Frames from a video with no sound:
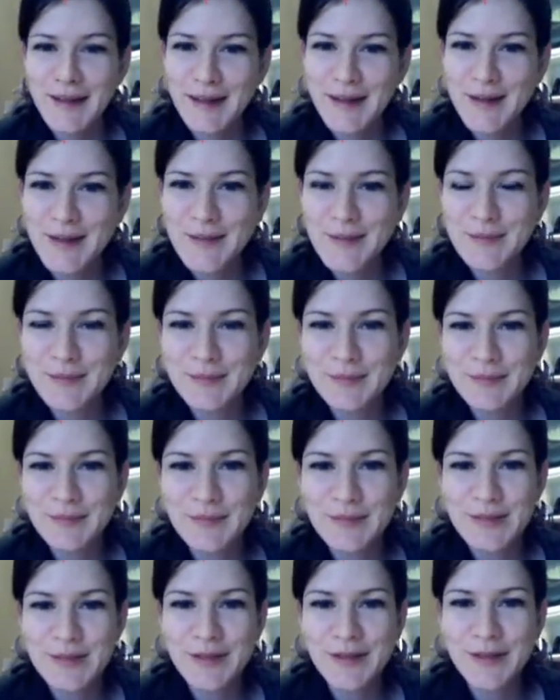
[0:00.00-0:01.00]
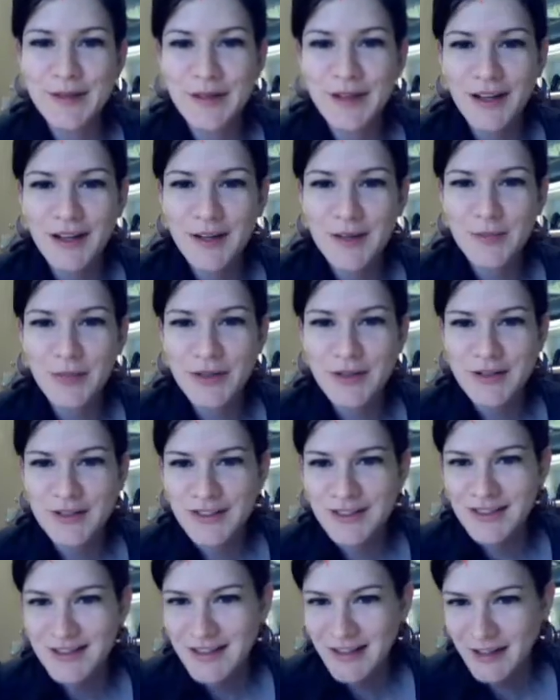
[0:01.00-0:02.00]
I'm sure other
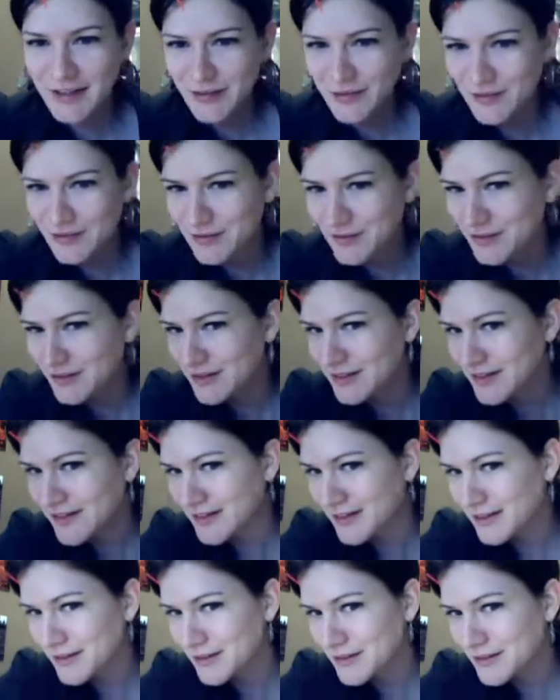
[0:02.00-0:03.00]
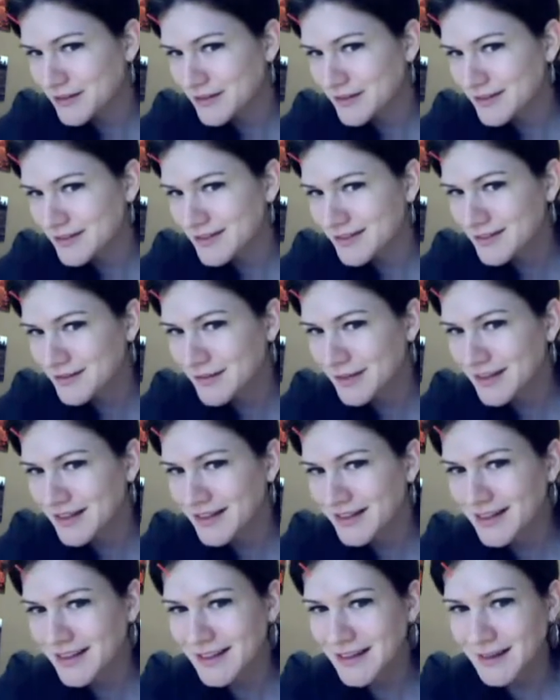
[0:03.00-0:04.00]
acupuncturists have their own way
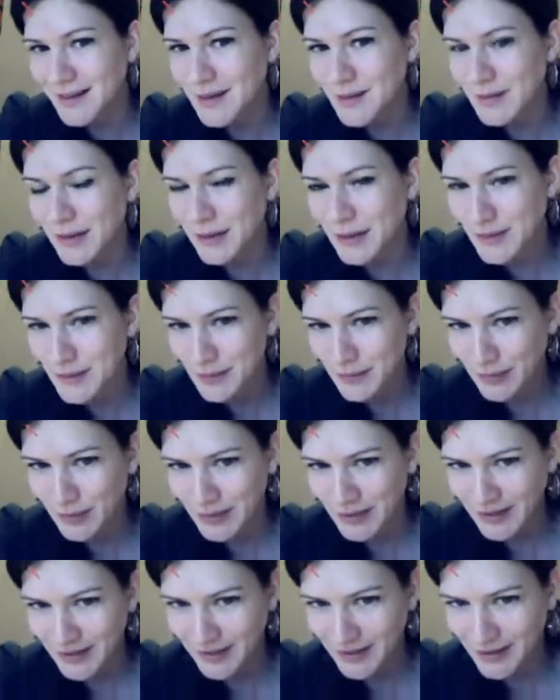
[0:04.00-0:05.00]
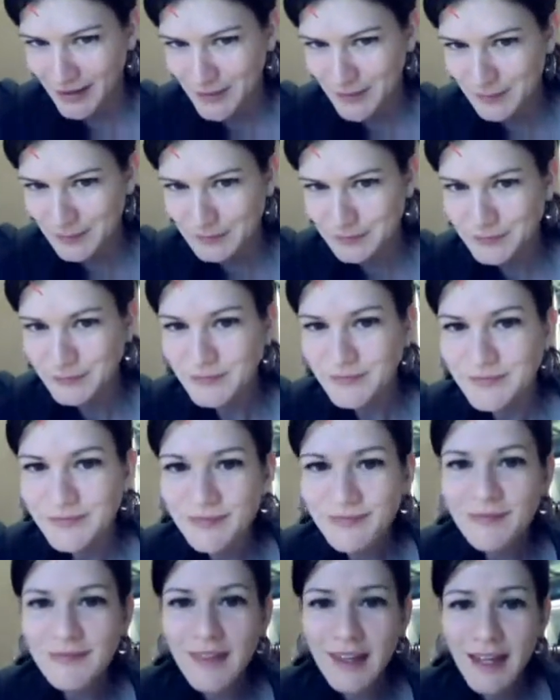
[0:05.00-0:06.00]
that they think about it, but
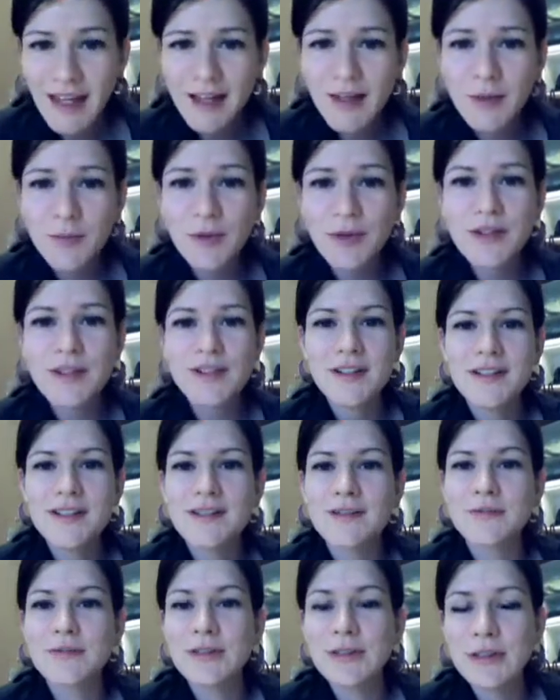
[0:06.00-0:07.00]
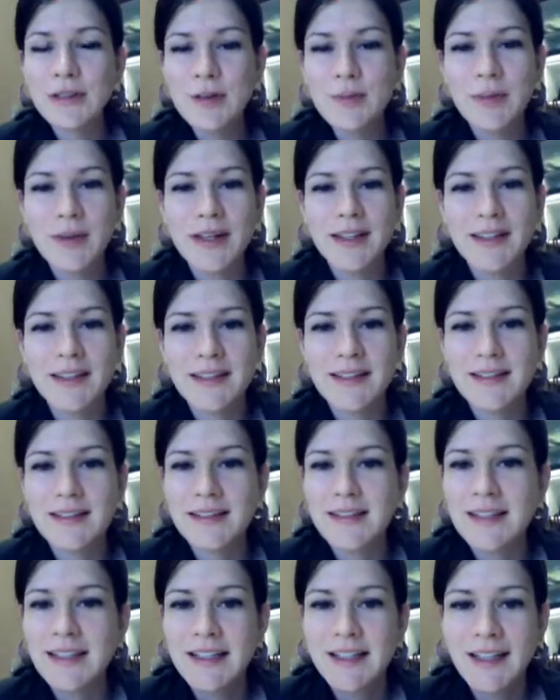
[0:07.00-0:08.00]
acupuncture is really painless.
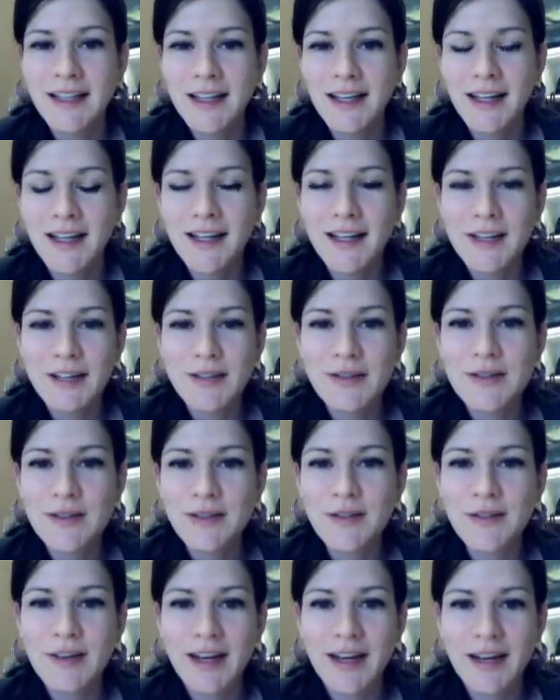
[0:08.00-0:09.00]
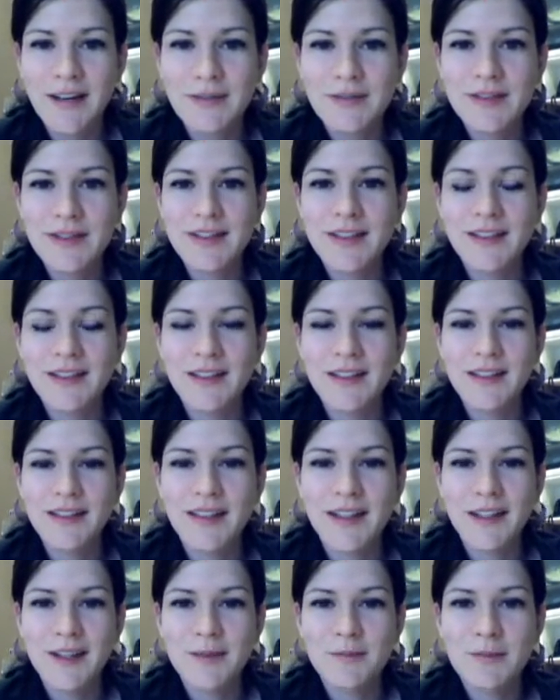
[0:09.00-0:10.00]
You don't have
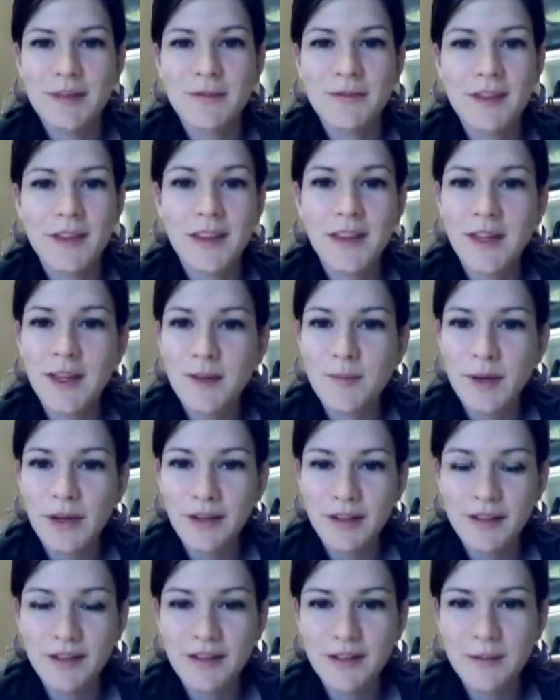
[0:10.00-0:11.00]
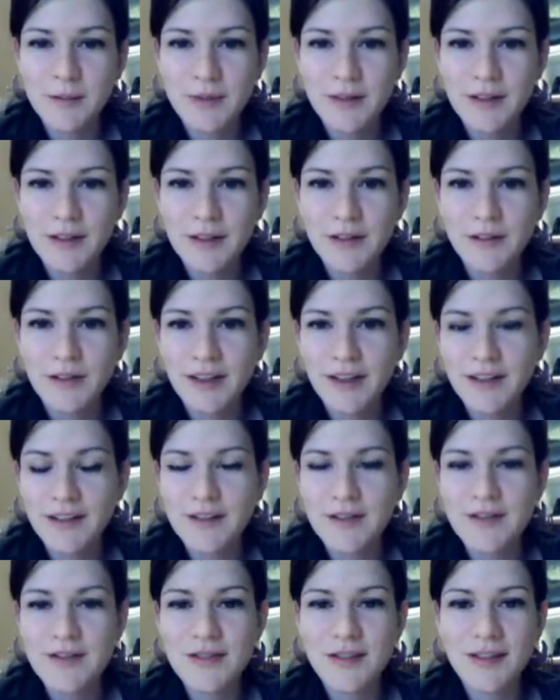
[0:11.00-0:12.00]
to even think about it when they're going
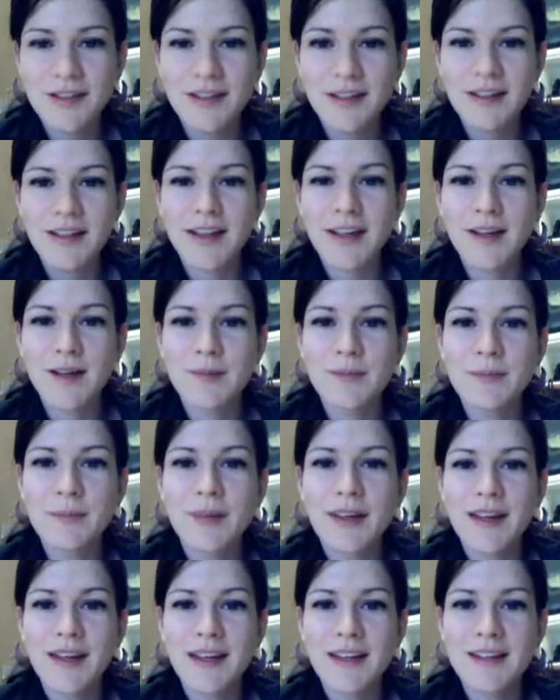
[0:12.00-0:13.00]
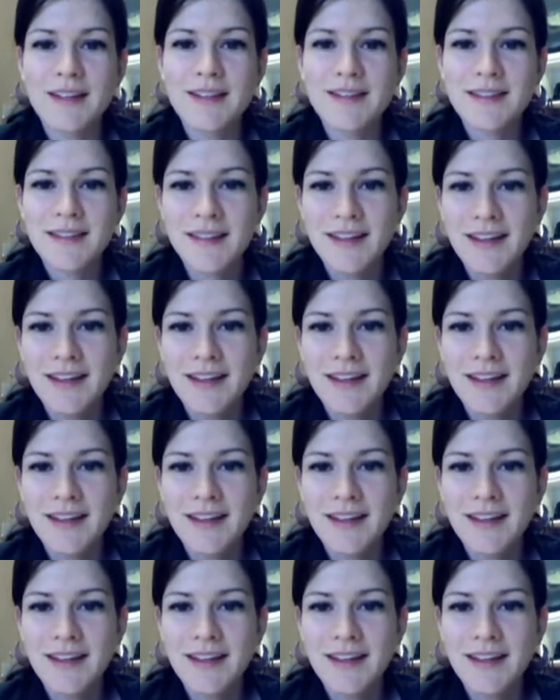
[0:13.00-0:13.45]
in usually, and